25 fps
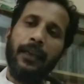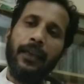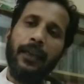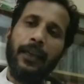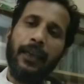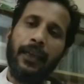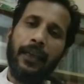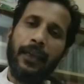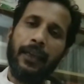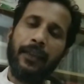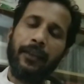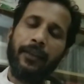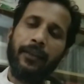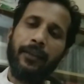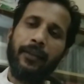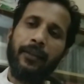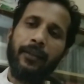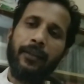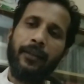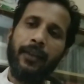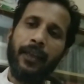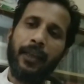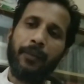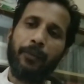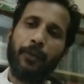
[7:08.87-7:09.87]
and
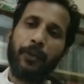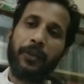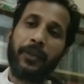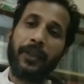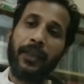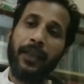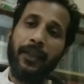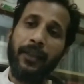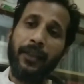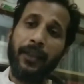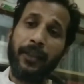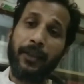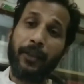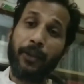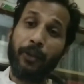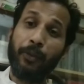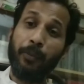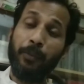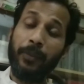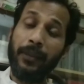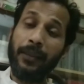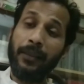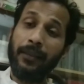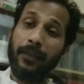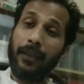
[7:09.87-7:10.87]
therefore tended to
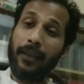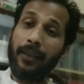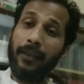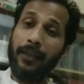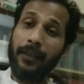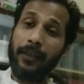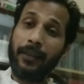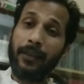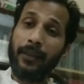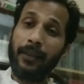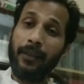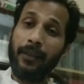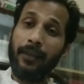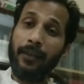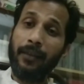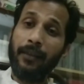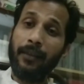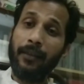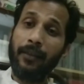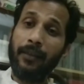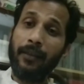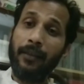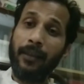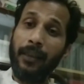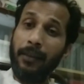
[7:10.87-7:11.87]
be a little
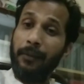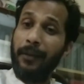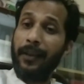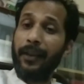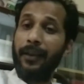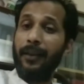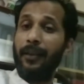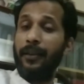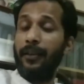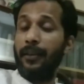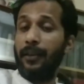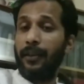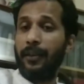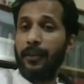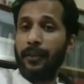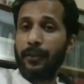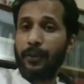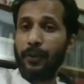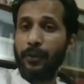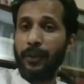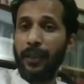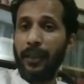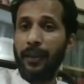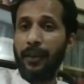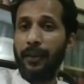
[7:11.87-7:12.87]
liberal
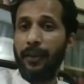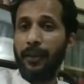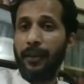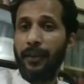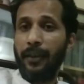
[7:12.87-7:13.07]
to the